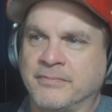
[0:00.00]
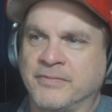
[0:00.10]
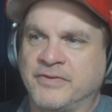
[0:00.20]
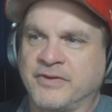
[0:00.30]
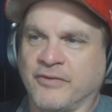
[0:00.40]

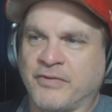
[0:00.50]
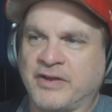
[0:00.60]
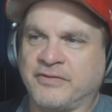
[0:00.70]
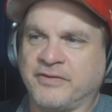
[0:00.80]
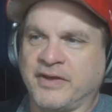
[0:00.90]

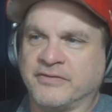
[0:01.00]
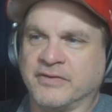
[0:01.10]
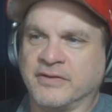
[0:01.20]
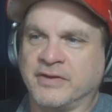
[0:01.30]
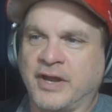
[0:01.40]

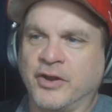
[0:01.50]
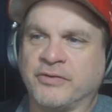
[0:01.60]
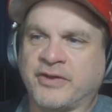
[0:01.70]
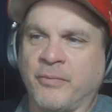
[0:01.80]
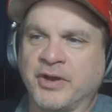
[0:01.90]
Self-rationalization. Now
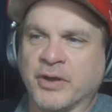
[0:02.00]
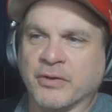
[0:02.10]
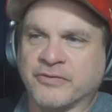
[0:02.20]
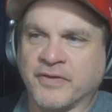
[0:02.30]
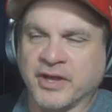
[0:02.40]
notice how when he
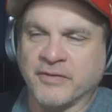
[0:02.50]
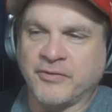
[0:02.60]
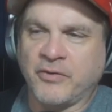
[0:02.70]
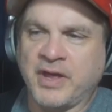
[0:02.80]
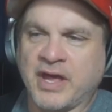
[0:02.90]
goes to the
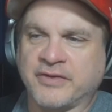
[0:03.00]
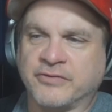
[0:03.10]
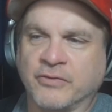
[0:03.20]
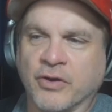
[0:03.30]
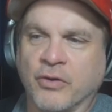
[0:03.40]
interview, he has
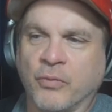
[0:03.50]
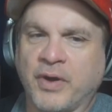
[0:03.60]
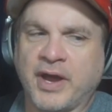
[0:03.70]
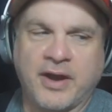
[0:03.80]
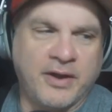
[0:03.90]
to go
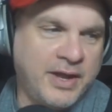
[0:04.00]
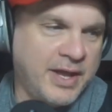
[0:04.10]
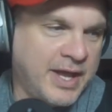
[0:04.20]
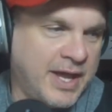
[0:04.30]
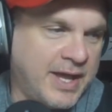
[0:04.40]
where?
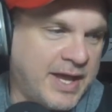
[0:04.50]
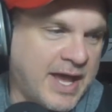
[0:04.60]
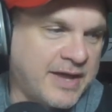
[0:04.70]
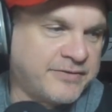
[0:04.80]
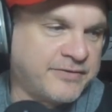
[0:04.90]
He
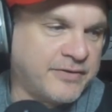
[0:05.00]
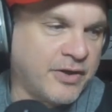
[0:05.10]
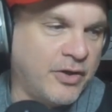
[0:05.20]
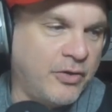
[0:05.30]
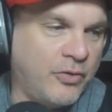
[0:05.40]
has to
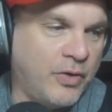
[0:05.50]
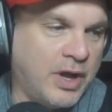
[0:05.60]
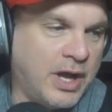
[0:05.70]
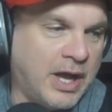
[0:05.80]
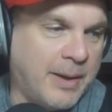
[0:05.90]
go
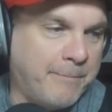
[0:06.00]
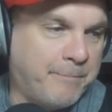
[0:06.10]
up.